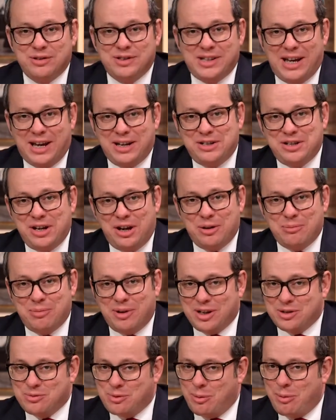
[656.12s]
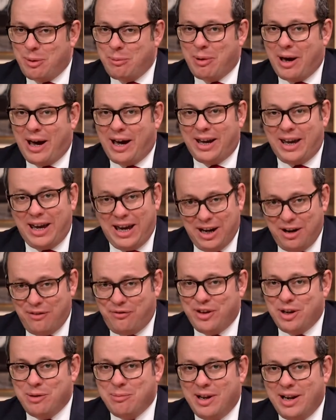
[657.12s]
stay tuned because we'll be back in a
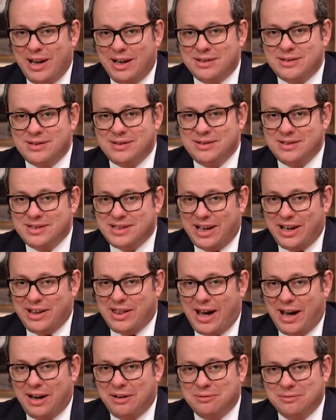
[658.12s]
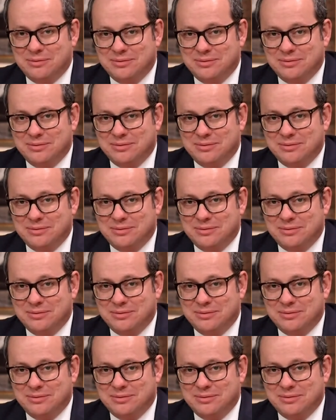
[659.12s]
few minutes. See you then.